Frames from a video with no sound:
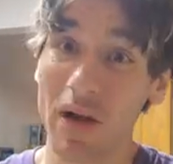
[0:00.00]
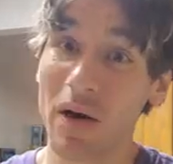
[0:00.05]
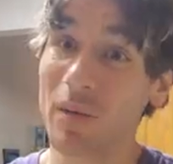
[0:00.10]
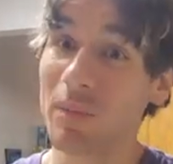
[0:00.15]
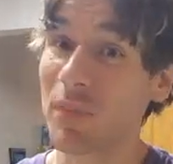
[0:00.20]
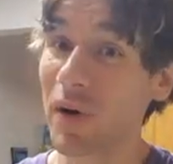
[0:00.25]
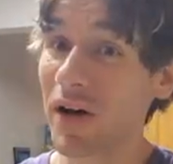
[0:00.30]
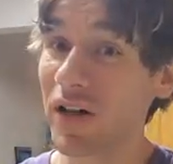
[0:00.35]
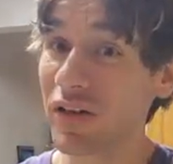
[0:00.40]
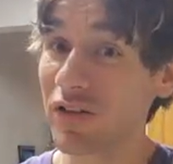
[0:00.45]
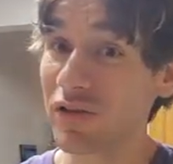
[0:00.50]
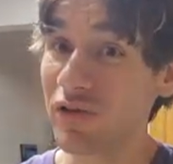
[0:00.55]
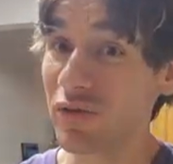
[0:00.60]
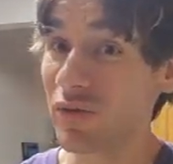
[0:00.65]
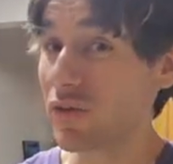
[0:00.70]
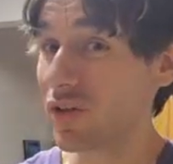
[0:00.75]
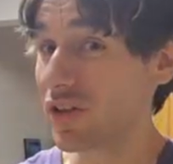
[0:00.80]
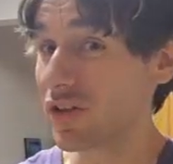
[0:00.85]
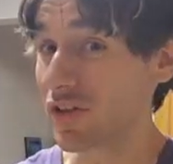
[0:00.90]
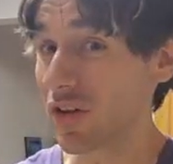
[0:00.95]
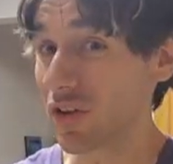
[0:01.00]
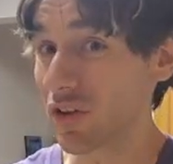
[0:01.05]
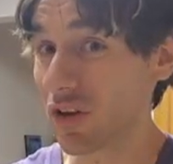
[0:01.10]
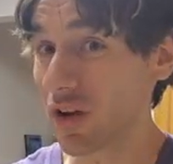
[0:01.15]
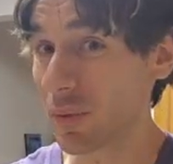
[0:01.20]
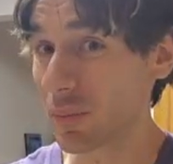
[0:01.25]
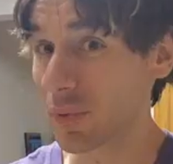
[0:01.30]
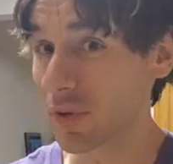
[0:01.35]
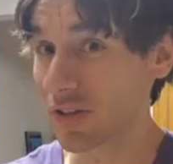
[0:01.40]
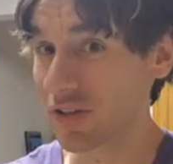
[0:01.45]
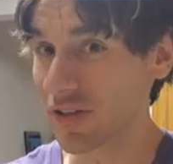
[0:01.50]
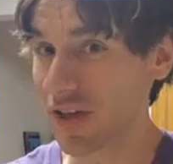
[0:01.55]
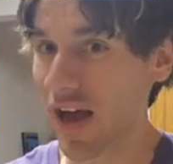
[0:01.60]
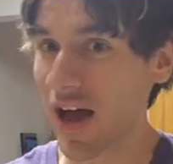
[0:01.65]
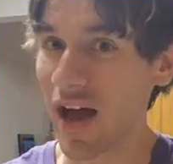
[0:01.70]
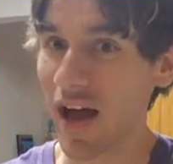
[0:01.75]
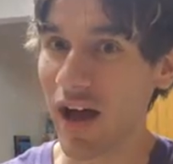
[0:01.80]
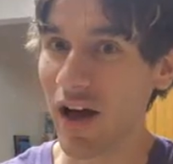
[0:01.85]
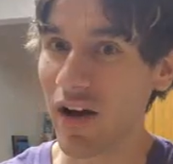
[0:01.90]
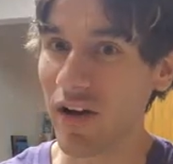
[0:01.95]
But do these other companies
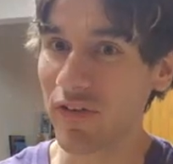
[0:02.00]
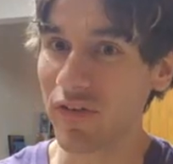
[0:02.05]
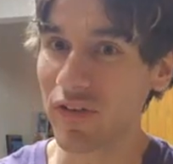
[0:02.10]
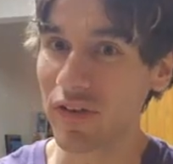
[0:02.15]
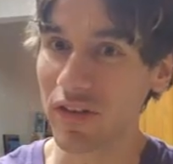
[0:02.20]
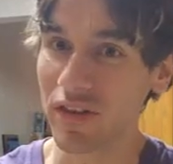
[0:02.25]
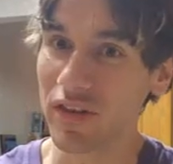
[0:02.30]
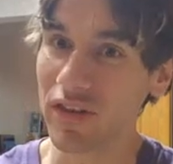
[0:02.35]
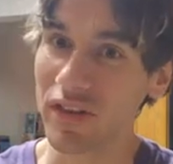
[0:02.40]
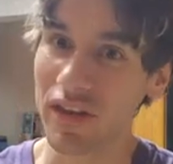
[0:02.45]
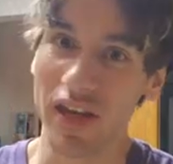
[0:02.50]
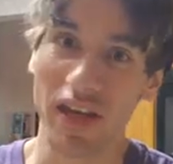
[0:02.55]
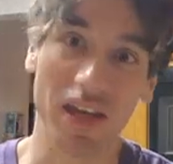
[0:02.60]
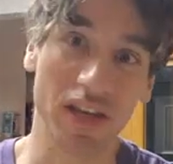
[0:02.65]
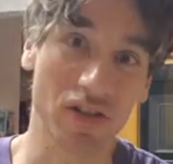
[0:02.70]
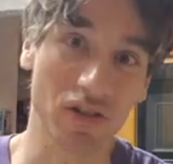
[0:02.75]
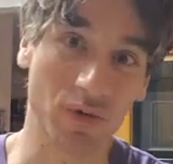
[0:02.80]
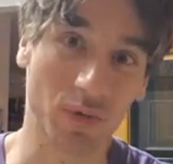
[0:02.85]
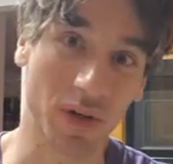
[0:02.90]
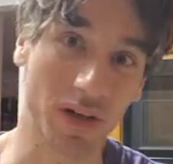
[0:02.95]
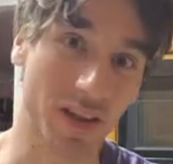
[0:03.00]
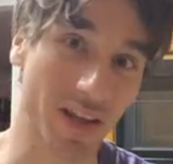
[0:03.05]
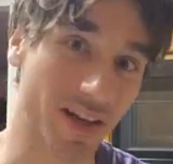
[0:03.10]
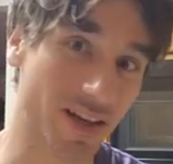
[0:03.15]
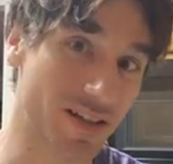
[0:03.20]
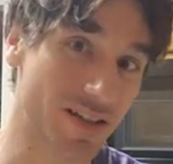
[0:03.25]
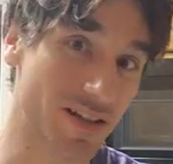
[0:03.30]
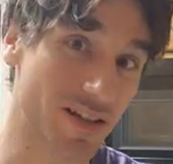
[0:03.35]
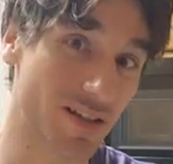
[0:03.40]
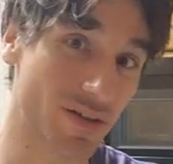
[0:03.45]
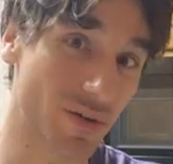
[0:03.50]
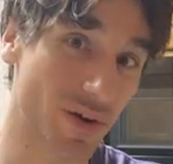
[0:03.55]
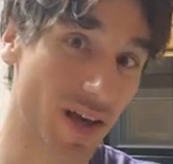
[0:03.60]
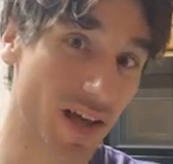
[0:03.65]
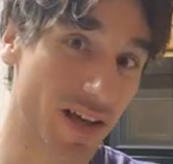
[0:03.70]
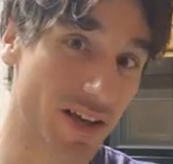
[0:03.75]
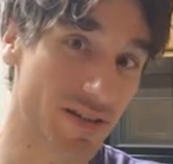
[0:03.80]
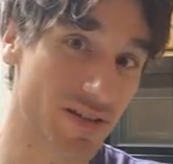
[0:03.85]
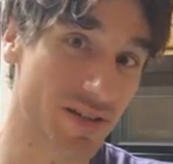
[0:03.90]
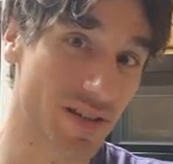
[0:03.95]
have the history that Nintendo
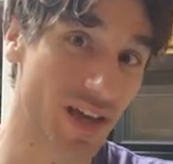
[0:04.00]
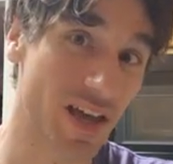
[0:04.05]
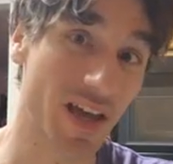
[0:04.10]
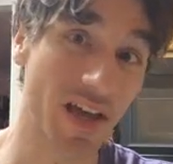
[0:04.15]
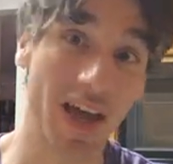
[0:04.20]
has?